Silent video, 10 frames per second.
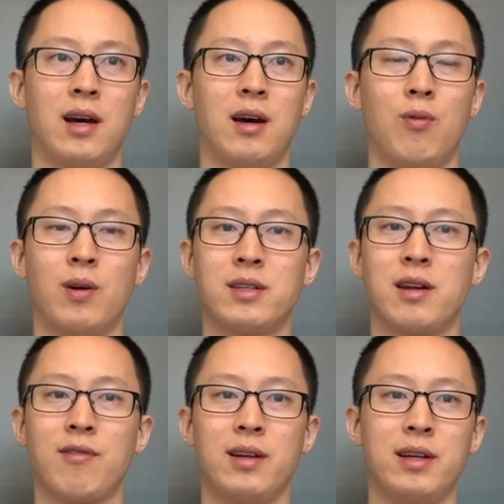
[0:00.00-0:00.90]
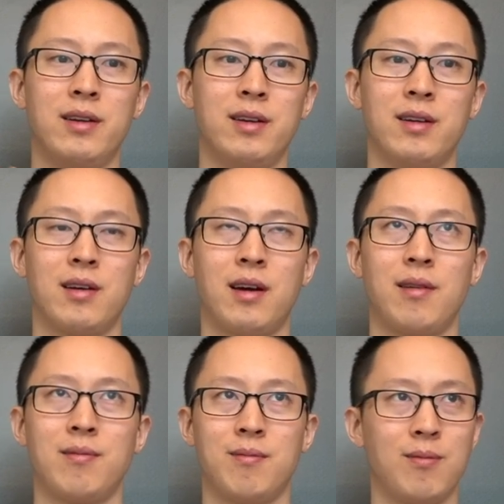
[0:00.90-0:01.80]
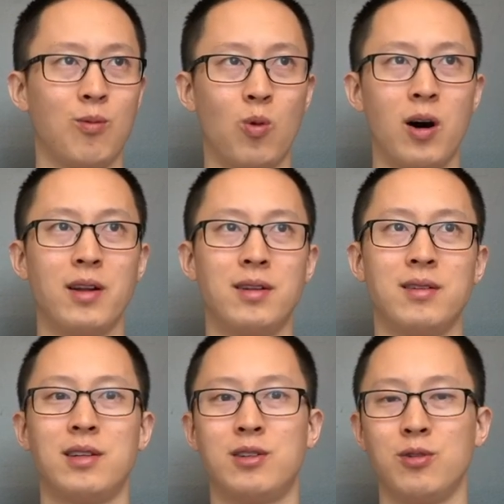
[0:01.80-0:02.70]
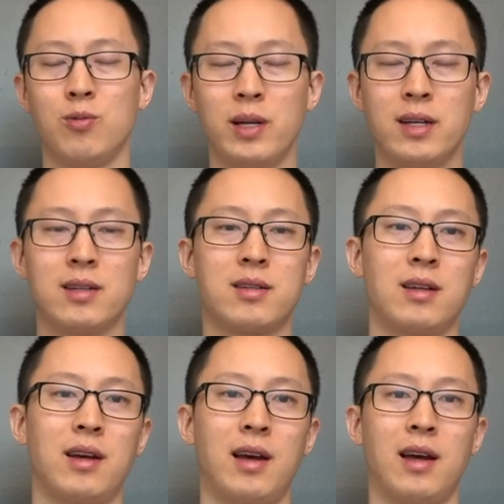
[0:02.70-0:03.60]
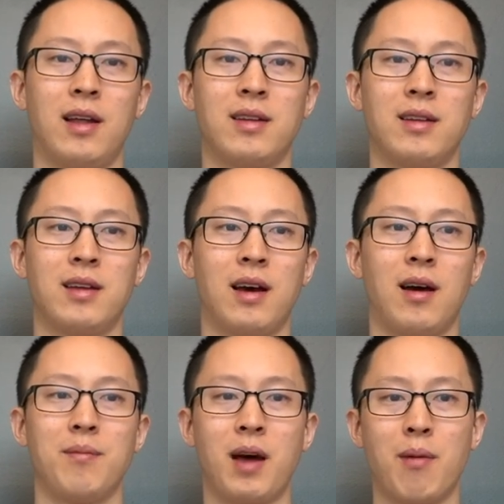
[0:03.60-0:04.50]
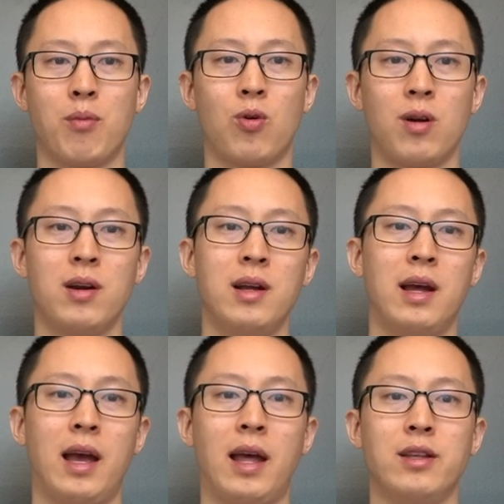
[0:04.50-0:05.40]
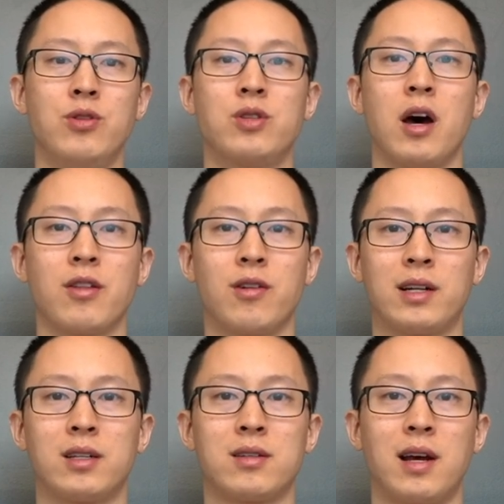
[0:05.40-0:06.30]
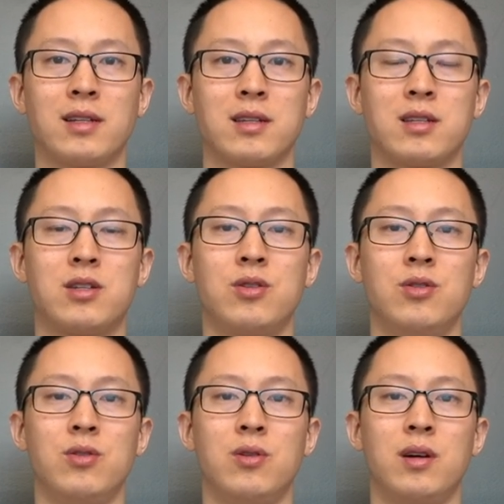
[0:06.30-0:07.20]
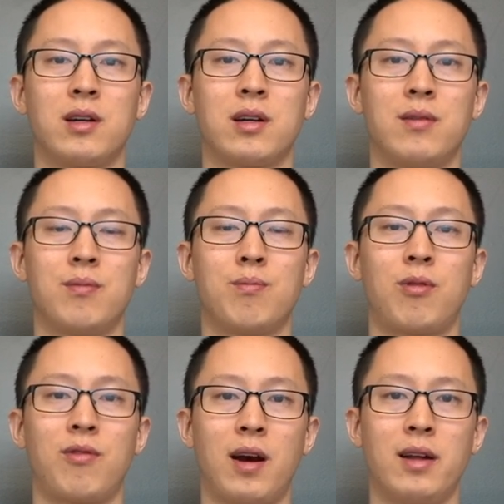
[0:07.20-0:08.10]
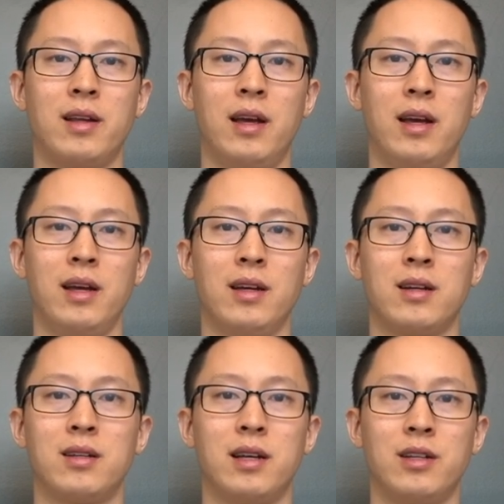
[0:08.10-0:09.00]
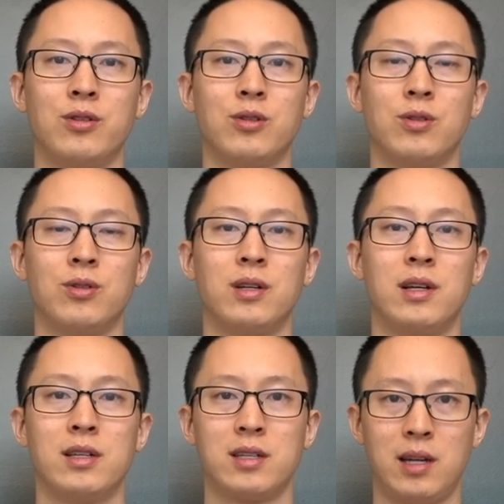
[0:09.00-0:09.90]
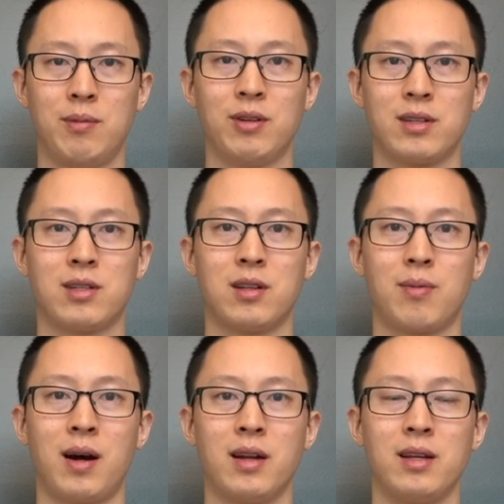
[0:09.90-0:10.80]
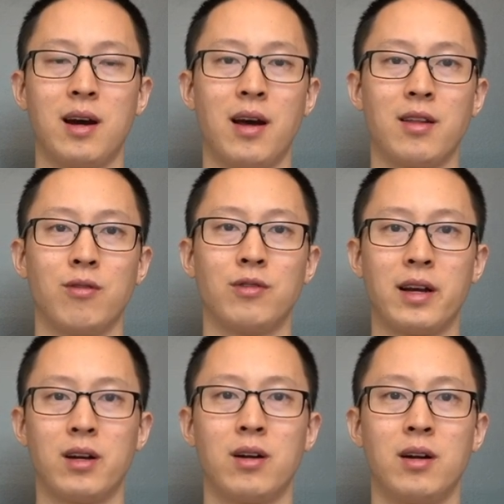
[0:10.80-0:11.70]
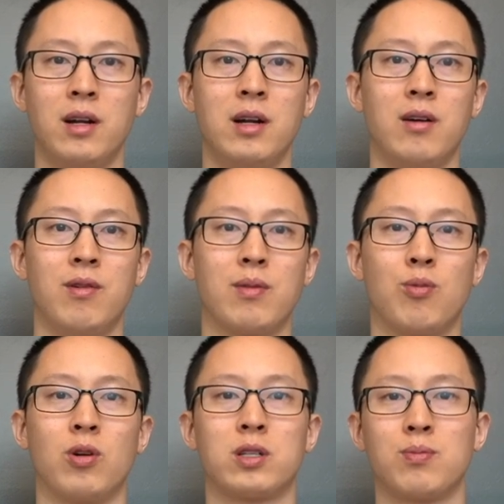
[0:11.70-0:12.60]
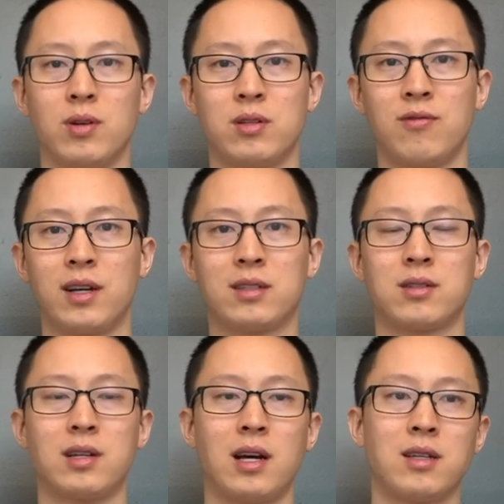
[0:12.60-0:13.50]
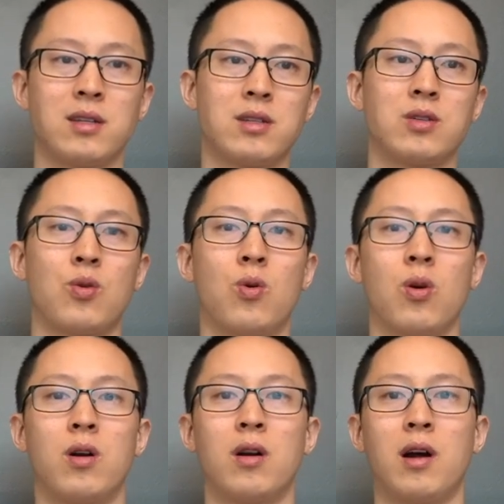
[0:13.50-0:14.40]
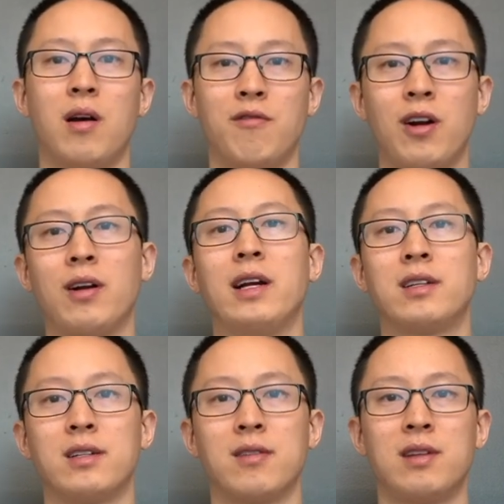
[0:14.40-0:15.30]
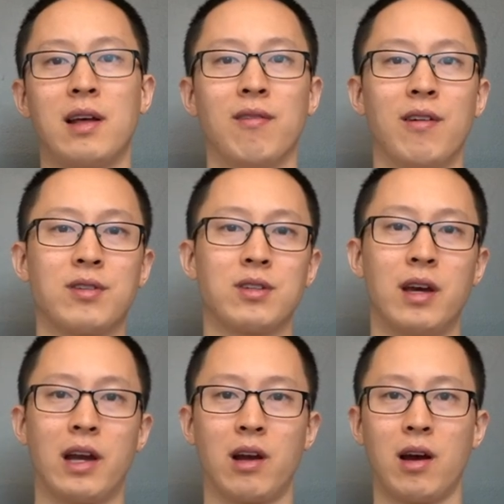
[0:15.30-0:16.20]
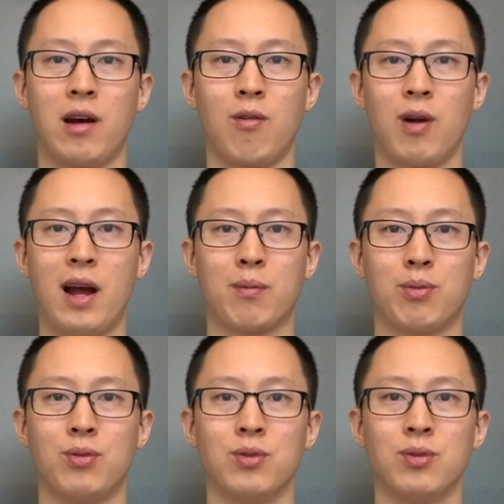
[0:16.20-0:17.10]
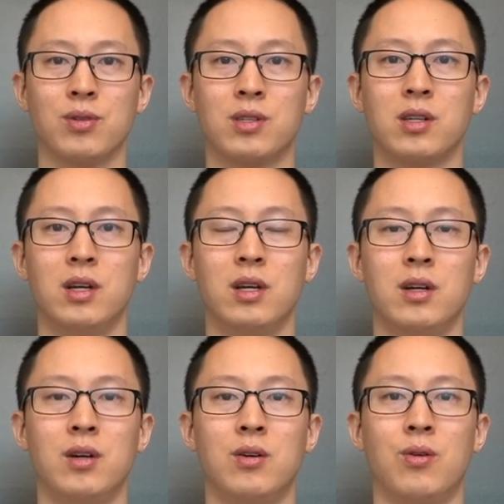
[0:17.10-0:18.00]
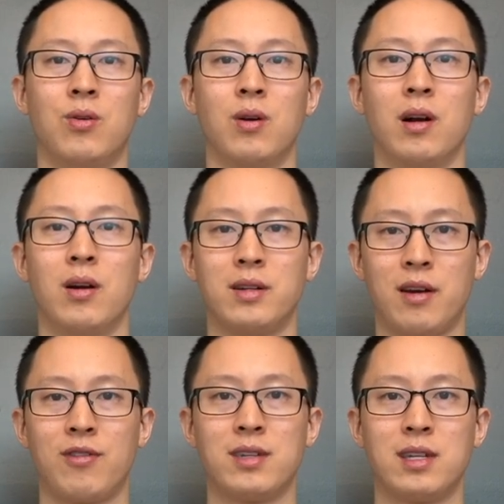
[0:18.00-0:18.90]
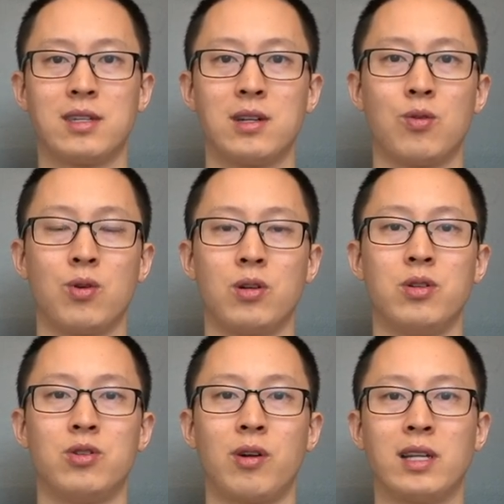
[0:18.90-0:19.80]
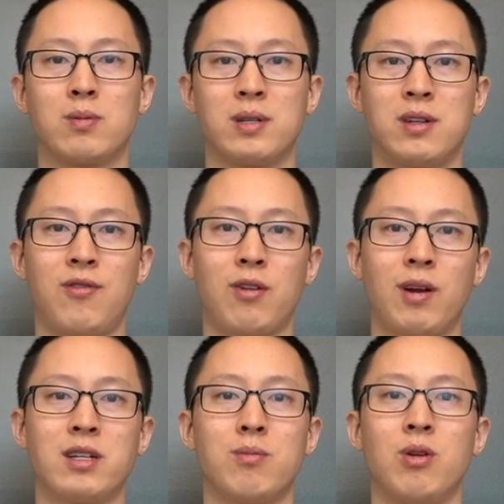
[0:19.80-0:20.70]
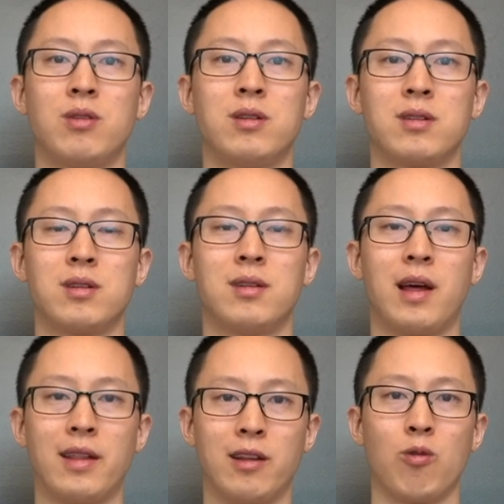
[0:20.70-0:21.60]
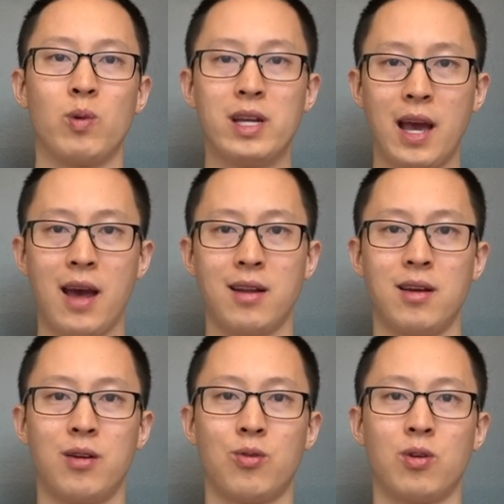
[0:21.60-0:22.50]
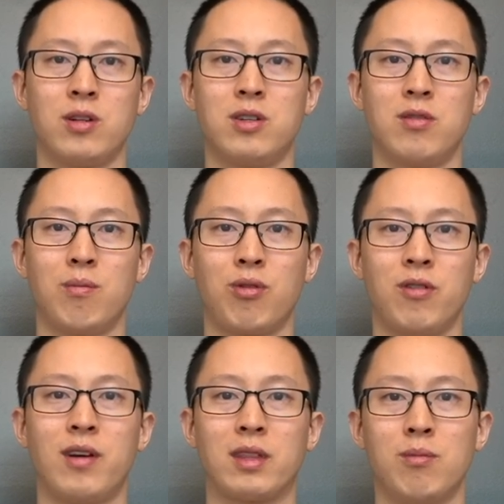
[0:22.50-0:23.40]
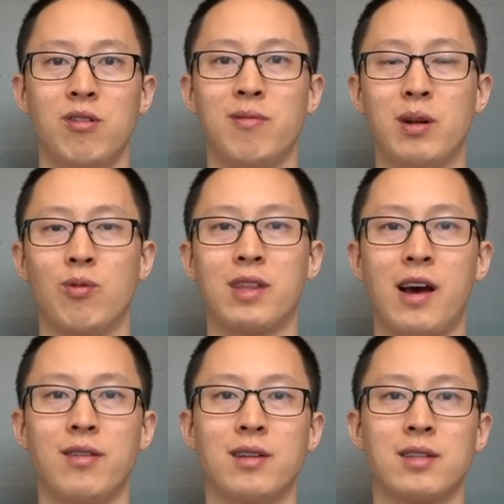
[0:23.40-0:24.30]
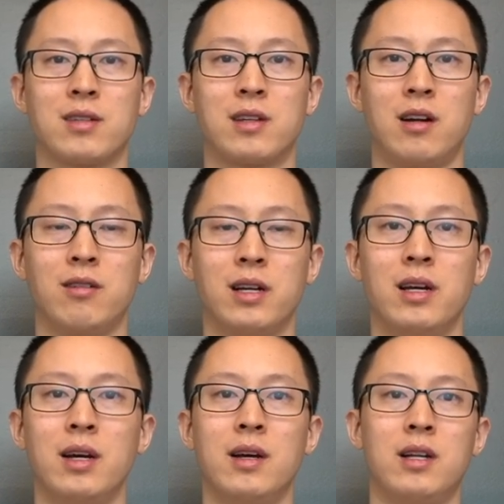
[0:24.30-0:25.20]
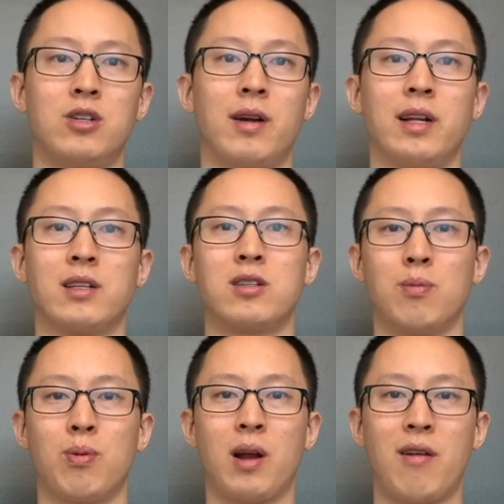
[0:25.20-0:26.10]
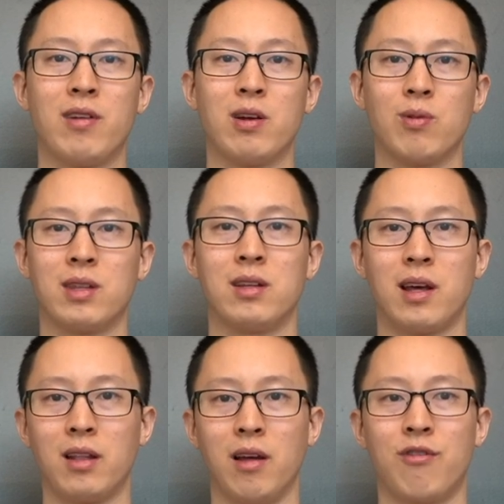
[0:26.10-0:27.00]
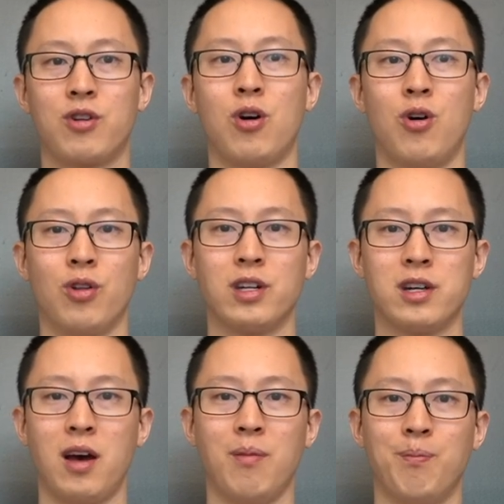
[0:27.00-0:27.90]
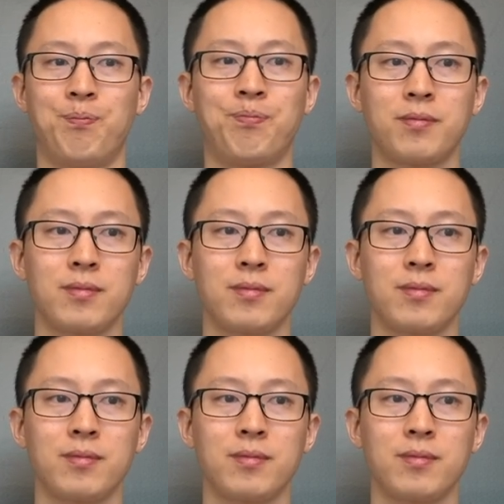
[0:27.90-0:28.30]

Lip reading: once every 1 to 2 weeks and not more, and use other exercises to provide a continual stimulus to the body, either lighter with more explosive exercises or variations of deadlifts like rack pulls or deficits, in order to train specific range of motions that they're weak at in order to improve at the movement without necessarily training super heavy with the deadlift all the time.